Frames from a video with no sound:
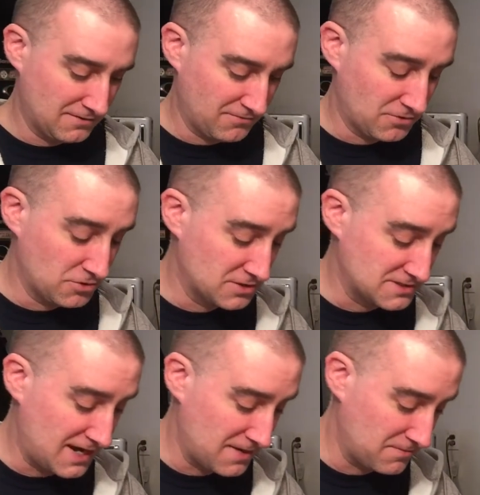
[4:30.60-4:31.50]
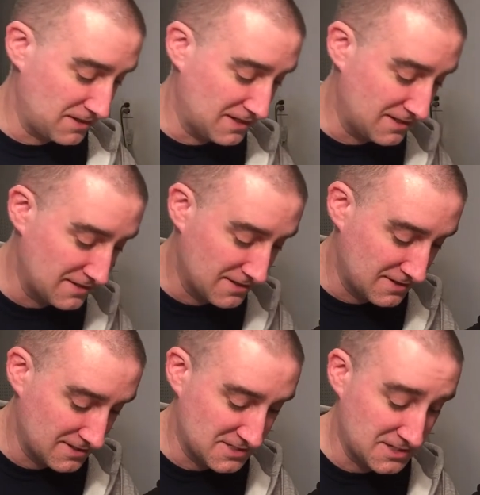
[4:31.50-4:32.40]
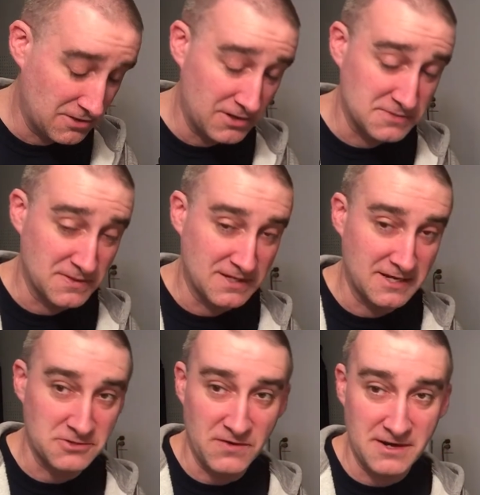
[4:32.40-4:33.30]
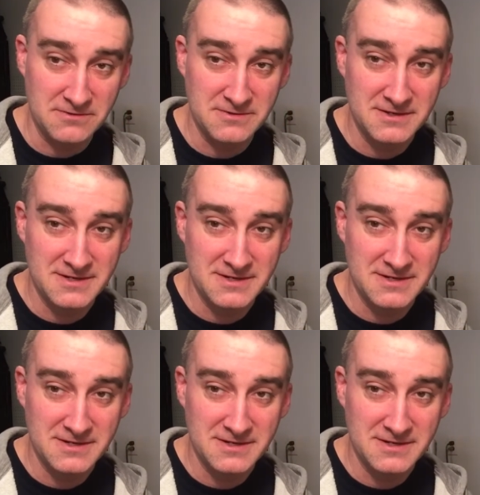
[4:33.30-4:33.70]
for a long time the CRL's been kicked around